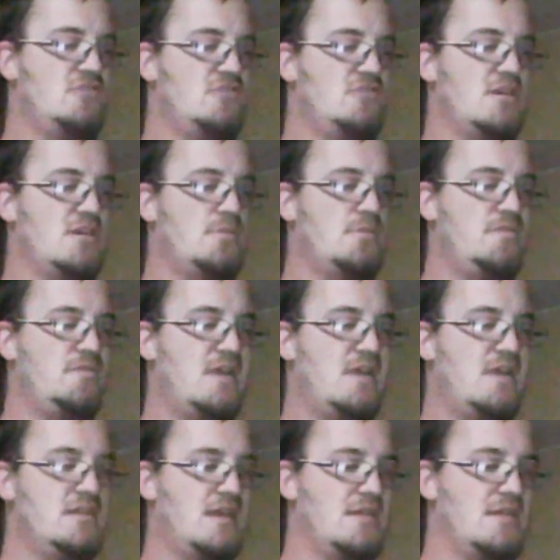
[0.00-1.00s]

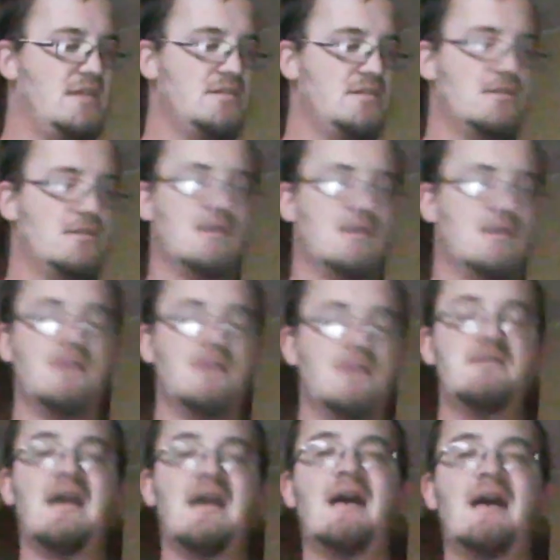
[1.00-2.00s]
Now, to me, it's
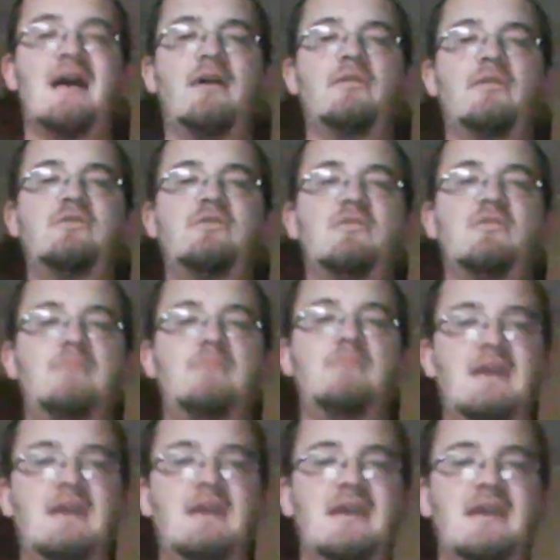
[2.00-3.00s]
like Snake probably
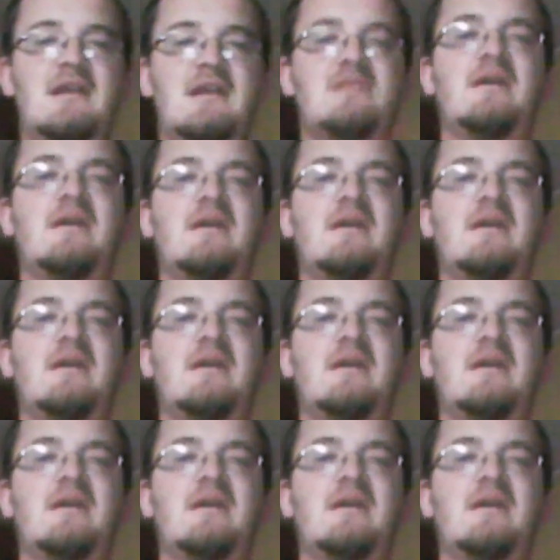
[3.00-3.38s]
had a